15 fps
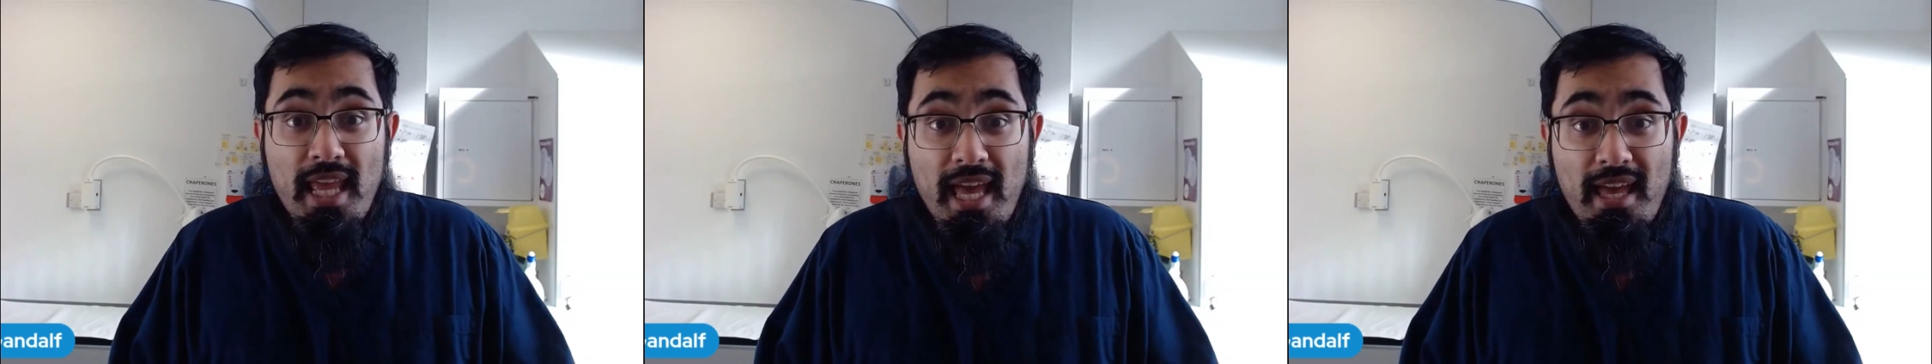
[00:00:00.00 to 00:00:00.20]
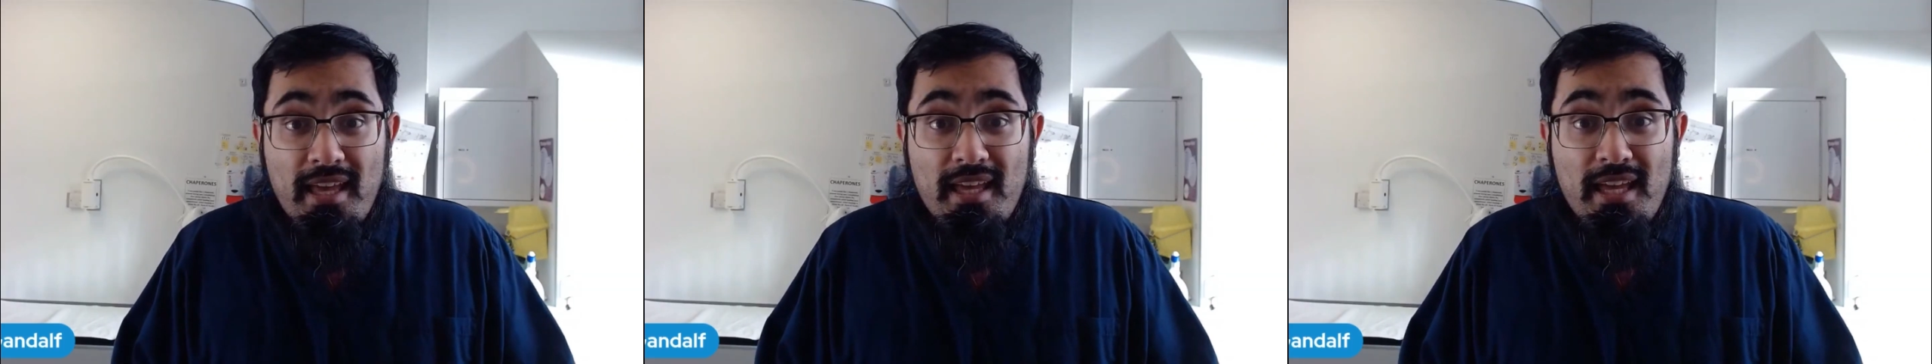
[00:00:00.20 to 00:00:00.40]

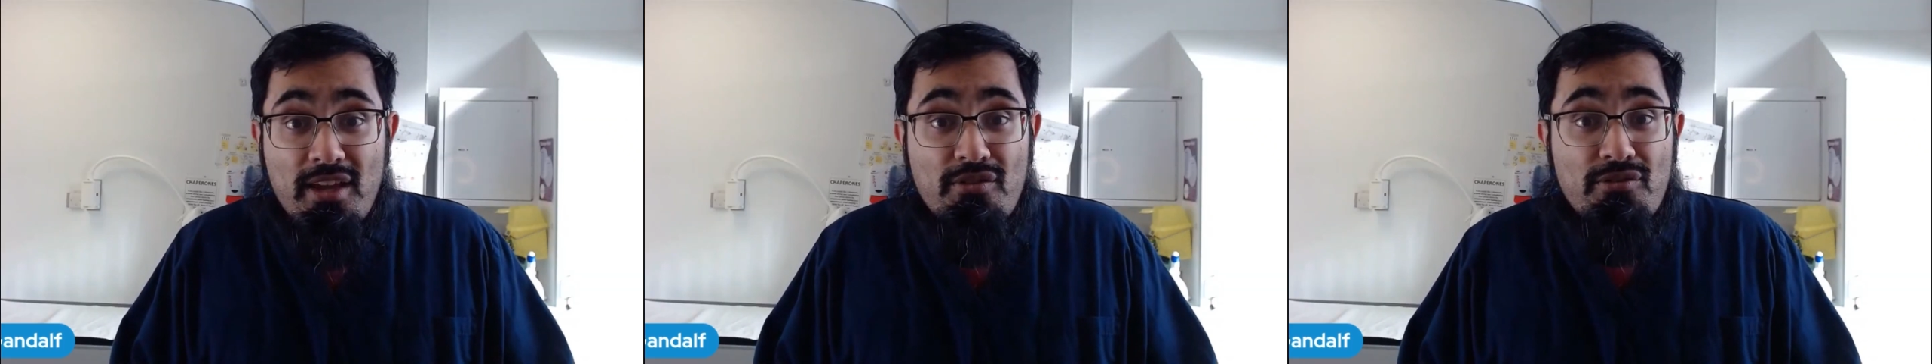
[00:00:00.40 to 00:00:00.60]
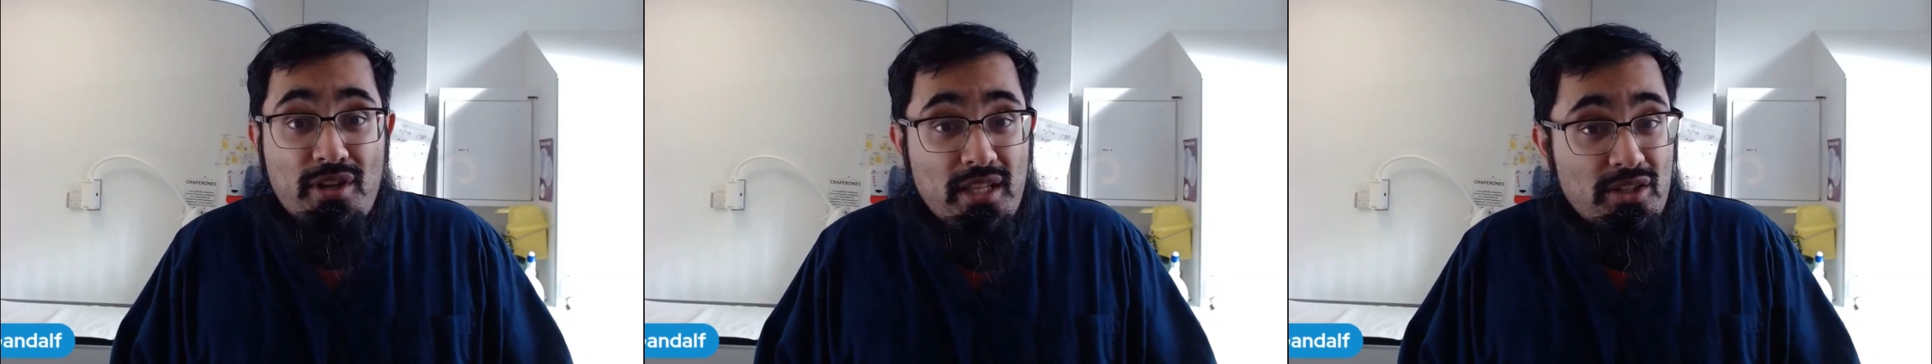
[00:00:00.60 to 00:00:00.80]
Yeah,
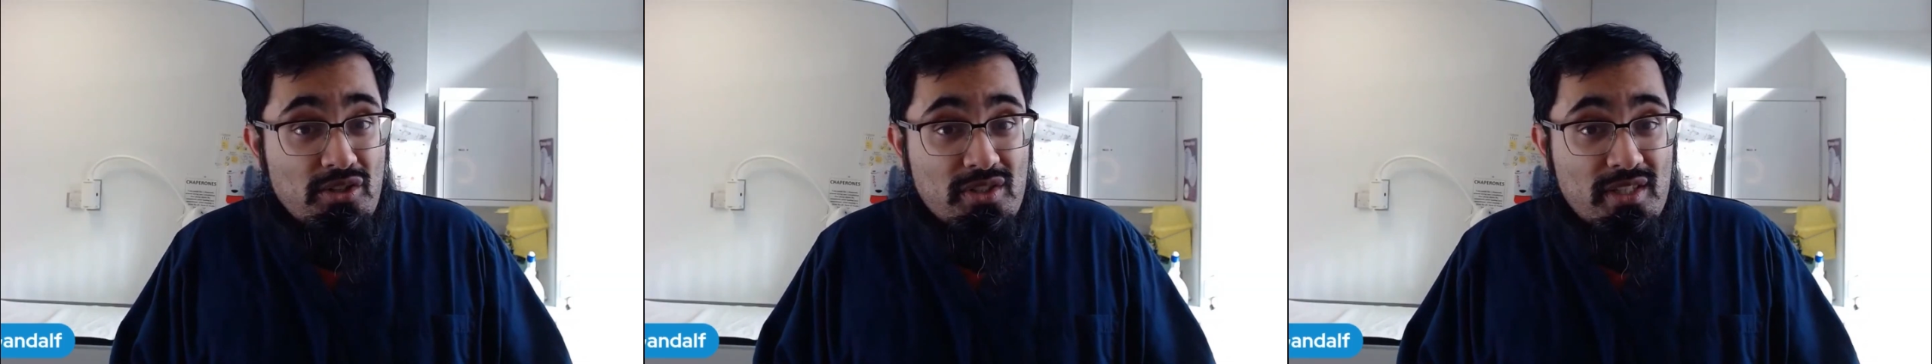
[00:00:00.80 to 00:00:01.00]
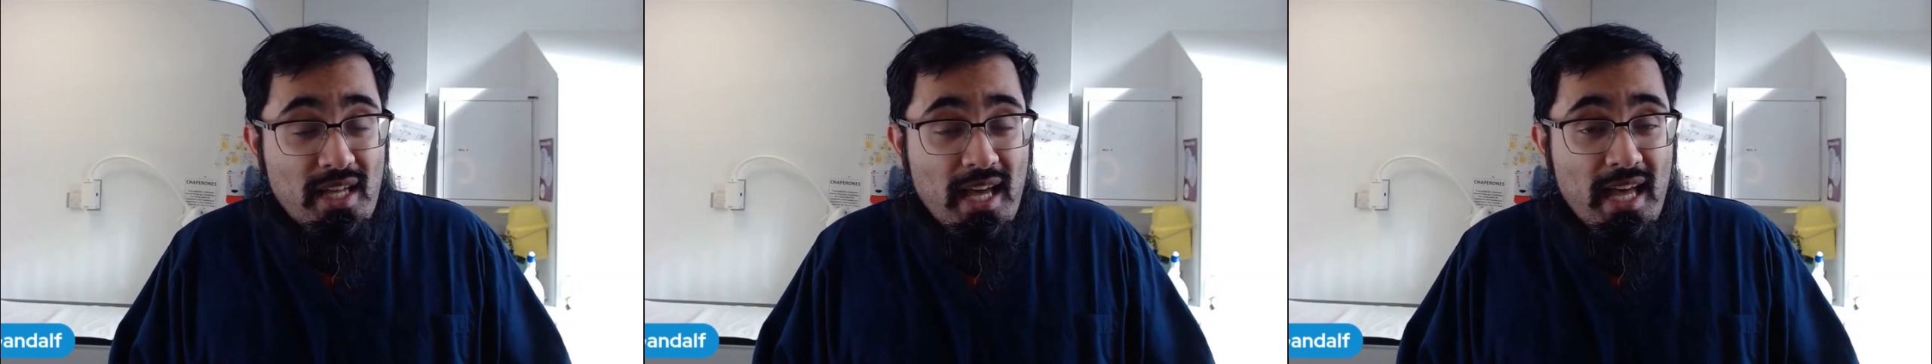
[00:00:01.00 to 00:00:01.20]
it really
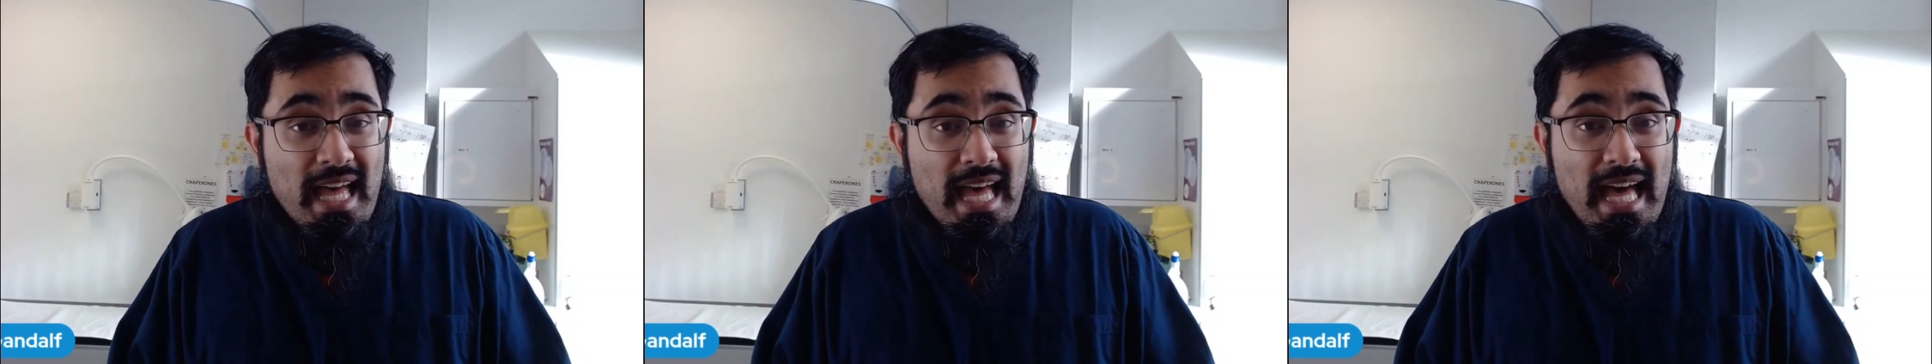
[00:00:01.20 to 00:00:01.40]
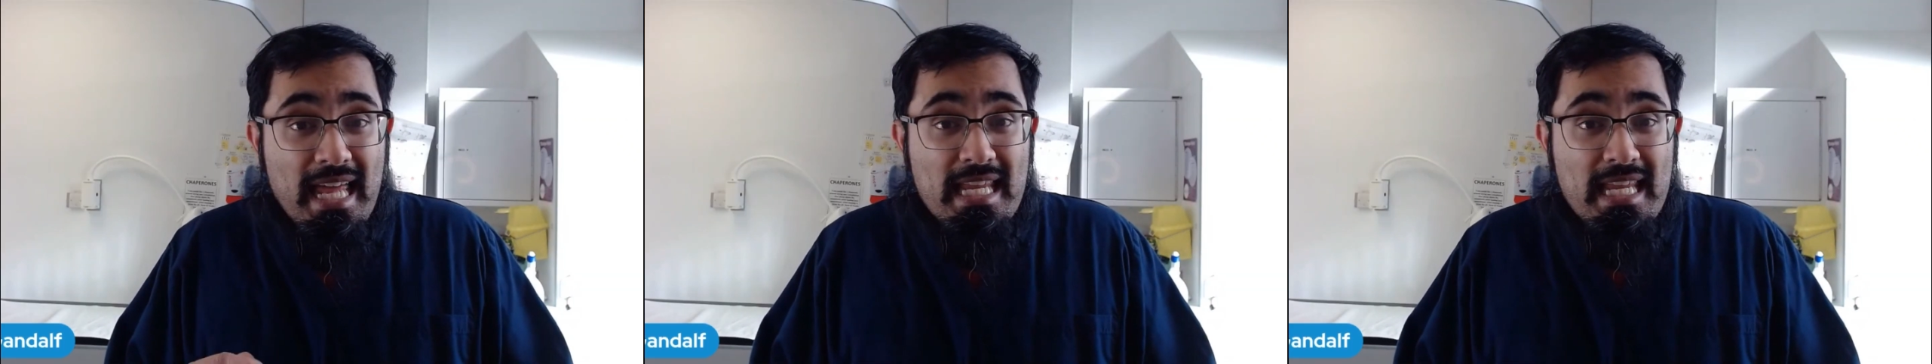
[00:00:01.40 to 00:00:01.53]
does that,